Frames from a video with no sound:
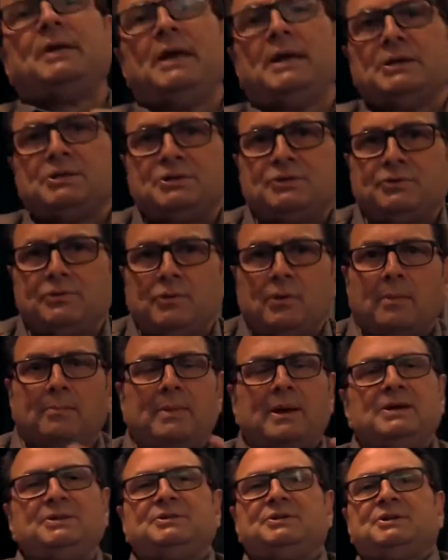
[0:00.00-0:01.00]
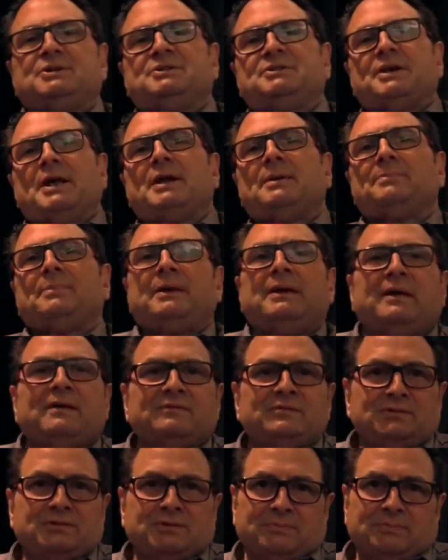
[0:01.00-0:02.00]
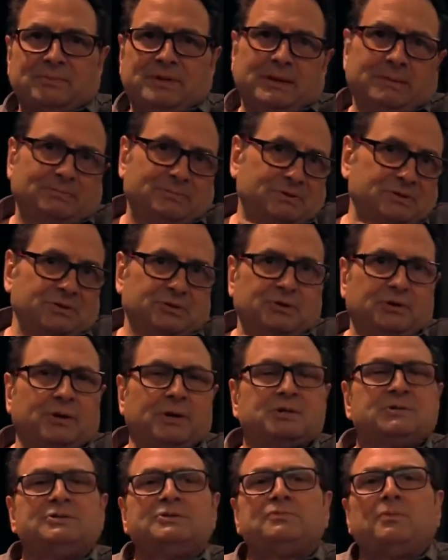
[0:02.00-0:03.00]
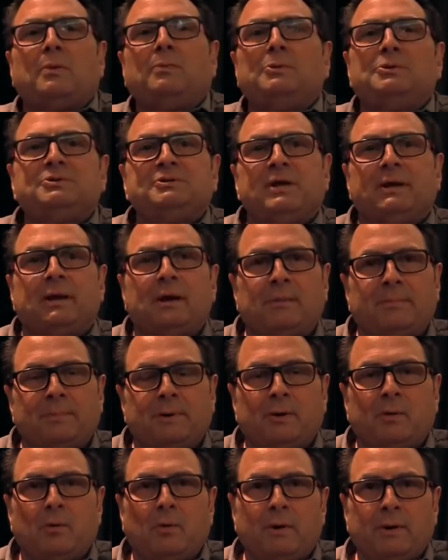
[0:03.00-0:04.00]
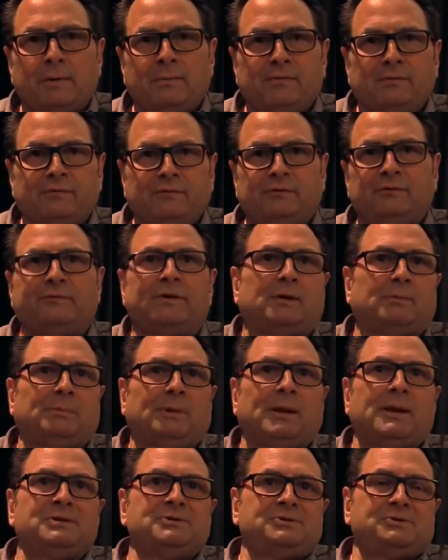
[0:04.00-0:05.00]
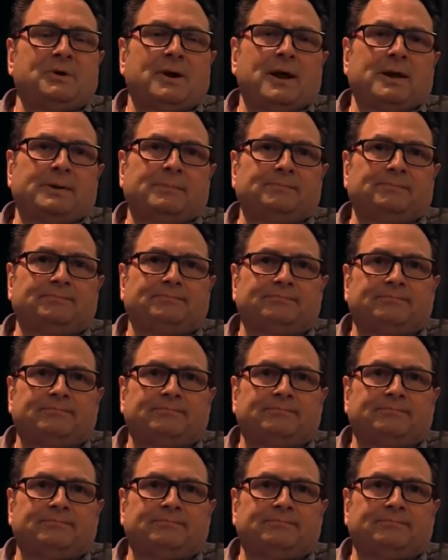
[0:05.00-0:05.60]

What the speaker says: to take us through a basic setup and give us some tips and tricks when we're setting up an aquarium with Fluval Plant Stratum.